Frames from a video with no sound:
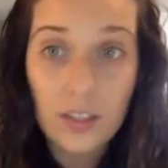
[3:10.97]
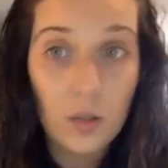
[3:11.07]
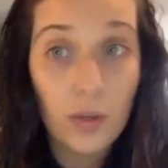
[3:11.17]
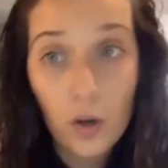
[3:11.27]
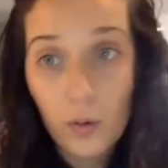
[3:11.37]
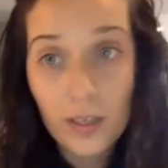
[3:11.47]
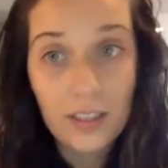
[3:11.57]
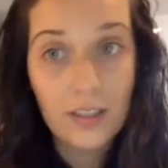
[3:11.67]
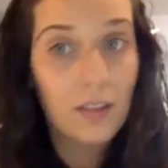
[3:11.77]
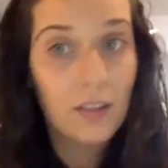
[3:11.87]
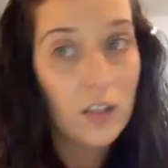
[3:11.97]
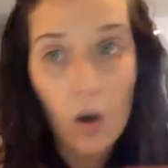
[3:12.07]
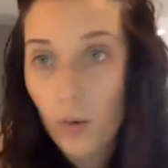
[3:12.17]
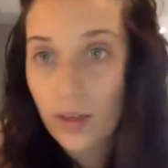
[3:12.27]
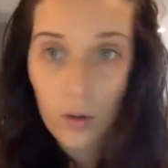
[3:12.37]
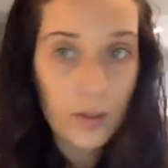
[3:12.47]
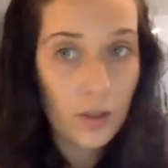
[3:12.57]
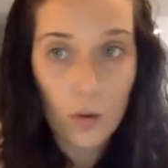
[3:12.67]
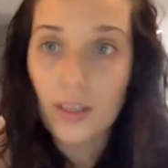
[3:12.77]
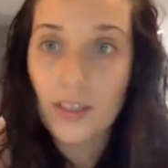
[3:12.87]
So it's
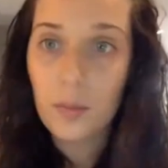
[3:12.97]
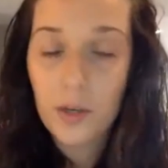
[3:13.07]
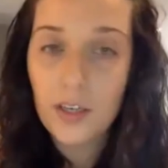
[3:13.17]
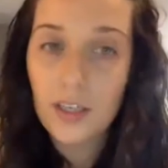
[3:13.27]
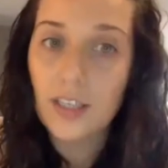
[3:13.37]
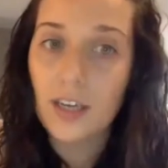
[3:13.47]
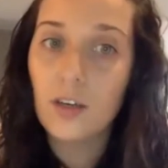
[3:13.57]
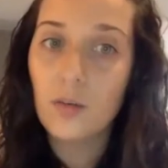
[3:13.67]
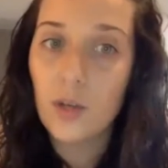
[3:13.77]
always community centered.